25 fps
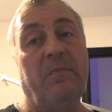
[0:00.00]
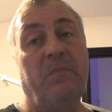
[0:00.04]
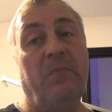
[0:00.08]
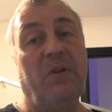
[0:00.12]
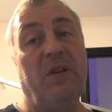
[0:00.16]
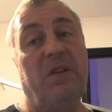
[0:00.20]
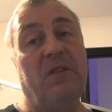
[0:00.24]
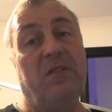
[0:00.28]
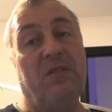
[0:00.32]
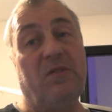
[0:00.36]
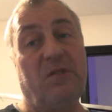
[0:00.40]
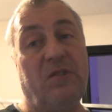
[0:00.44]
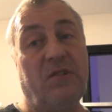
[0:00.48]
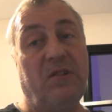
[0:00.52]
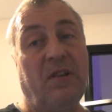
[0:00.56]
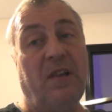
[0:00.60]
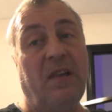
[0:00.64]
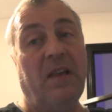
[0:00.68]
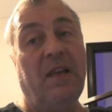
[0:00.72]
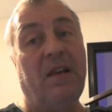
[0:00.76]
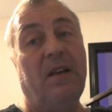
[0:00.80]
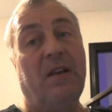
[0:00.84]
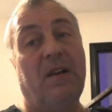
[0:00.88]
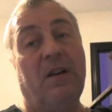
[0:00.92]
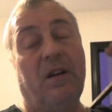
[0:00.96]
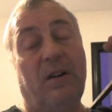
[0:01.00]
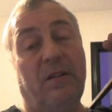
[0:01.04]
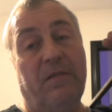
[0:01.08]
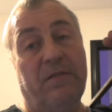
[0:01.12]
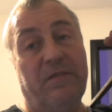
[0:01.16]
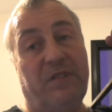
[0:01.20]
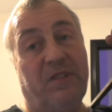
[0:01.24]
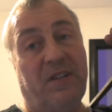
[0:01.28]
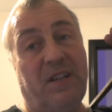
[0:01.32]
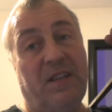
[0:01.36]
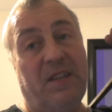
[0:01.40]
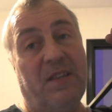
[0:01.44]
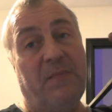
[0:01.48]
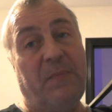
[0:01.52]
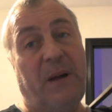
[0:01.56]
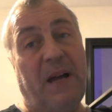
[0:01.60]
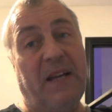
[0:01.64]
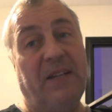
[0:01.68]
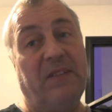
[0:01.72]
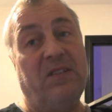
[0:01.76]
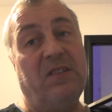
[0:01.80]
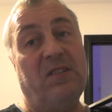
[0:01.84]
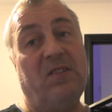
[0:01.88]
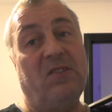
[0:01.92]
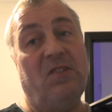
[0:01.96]
because obviously the
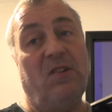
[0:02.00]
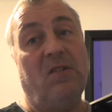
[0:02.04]
painted